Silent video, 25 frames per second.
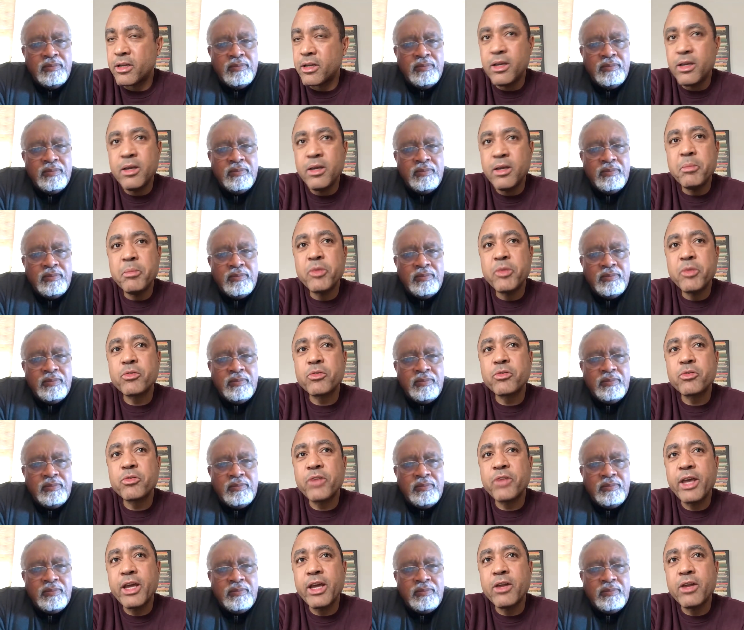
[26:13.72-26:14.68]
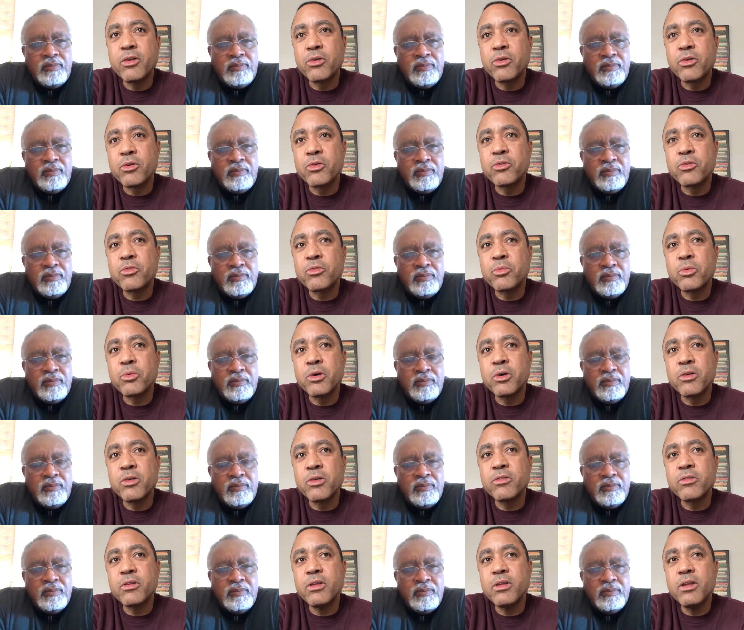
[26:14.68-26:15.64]
Speaker 1: Mr. Sanders was
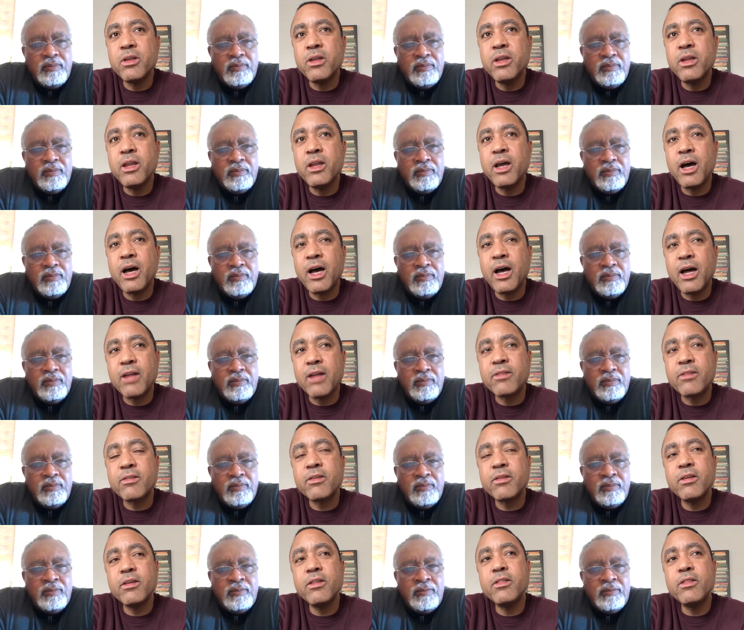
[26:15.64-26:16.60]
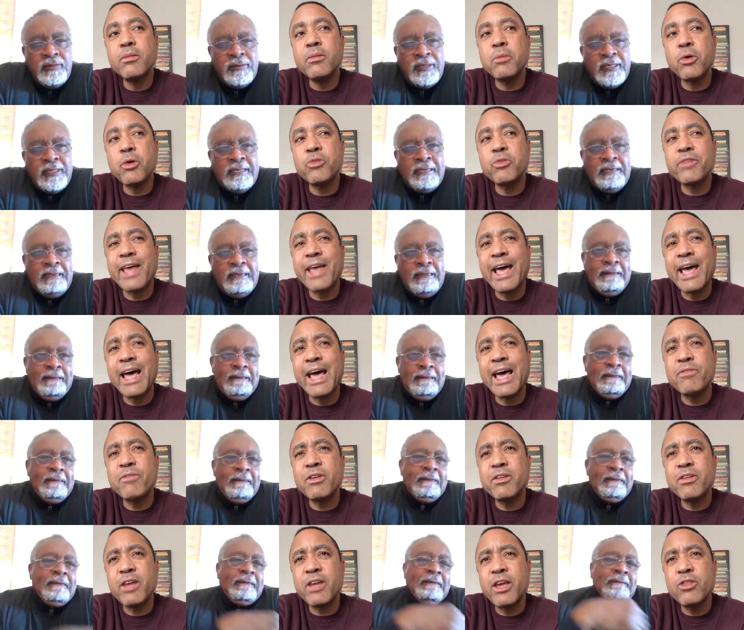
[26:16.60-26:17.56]
not the most
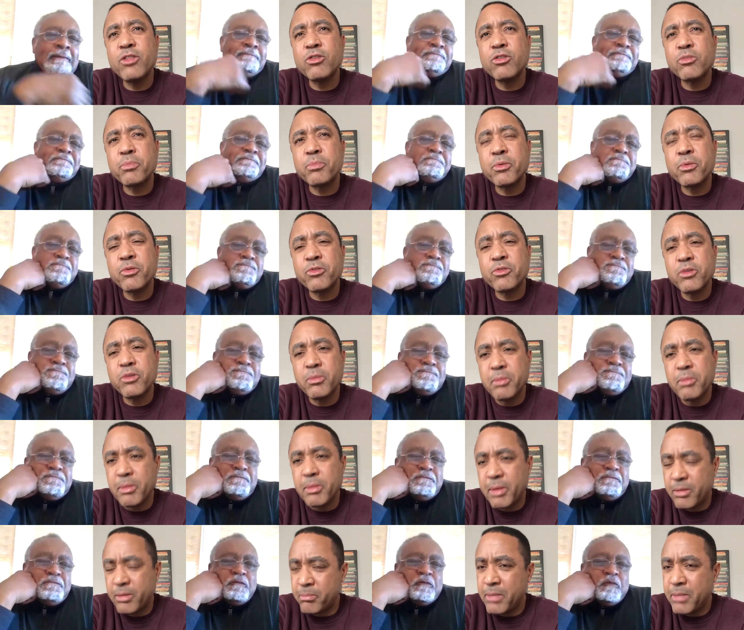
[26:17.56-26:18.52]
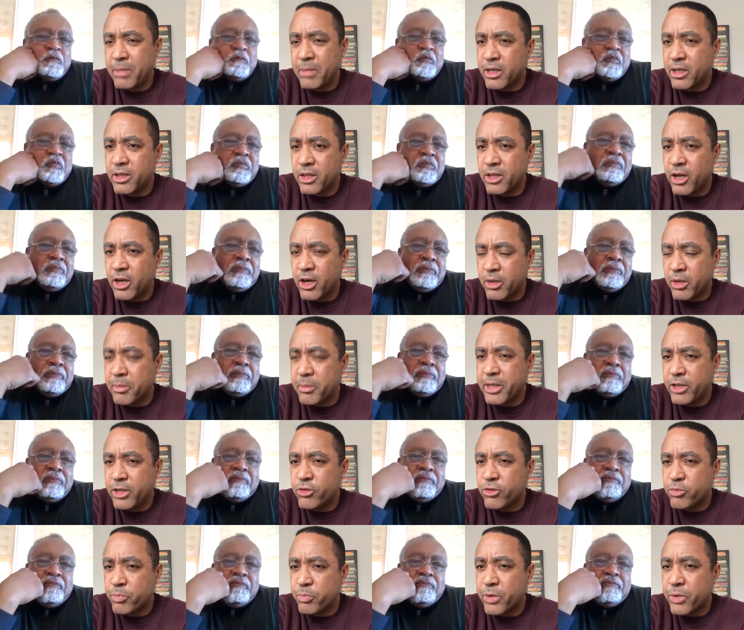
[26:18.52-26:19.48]
advantageous person to be making the argument. He
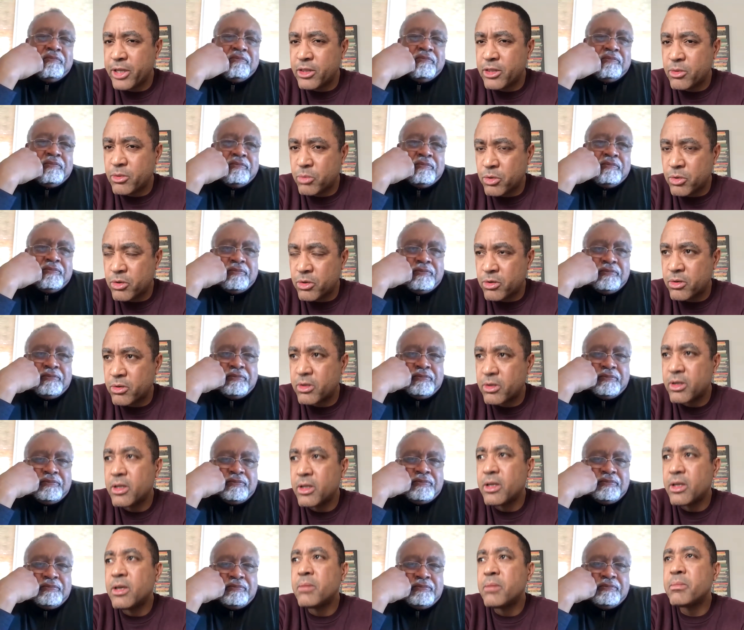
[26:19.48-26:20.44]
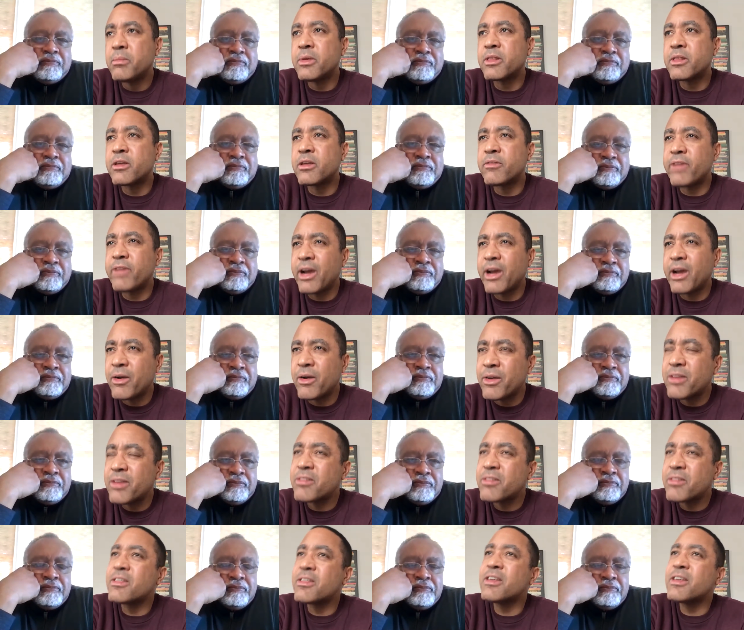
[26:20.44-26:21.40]
spread the word, but there are various
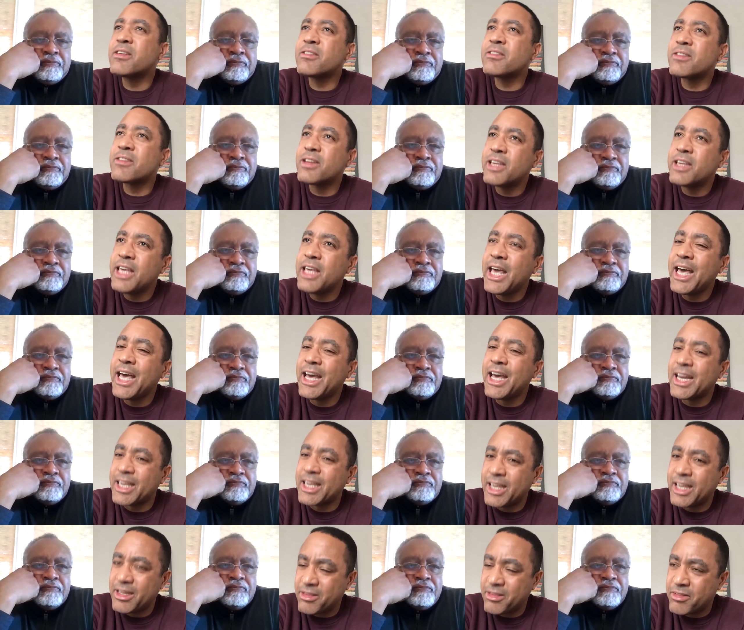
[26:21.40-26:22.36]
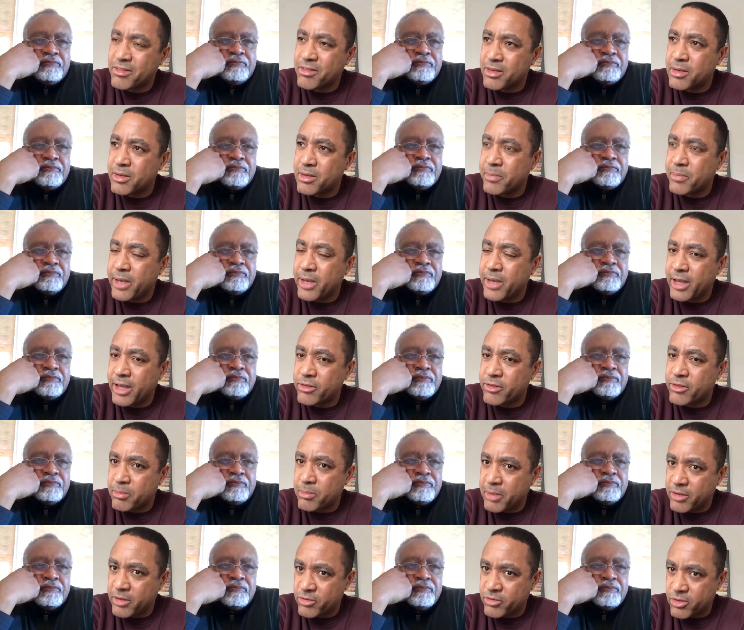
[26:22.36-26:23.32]
things that he had against him as a
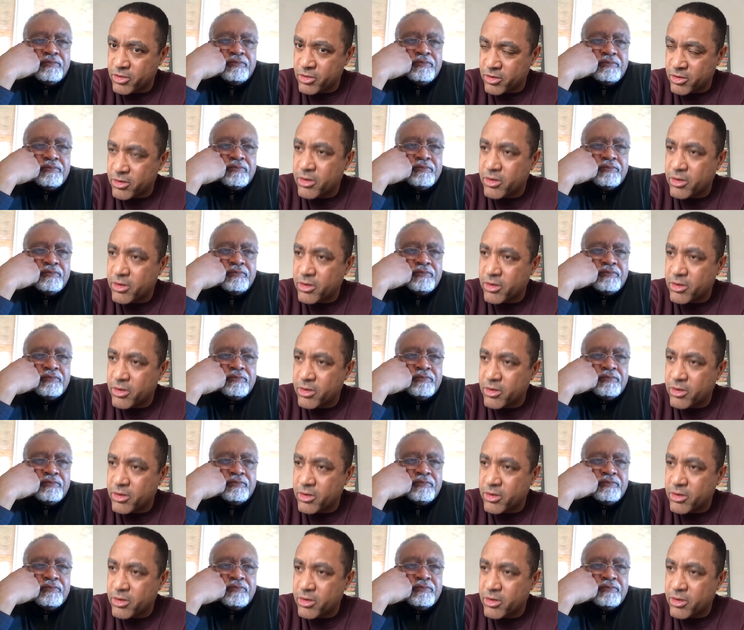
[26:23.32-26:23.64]
messenger.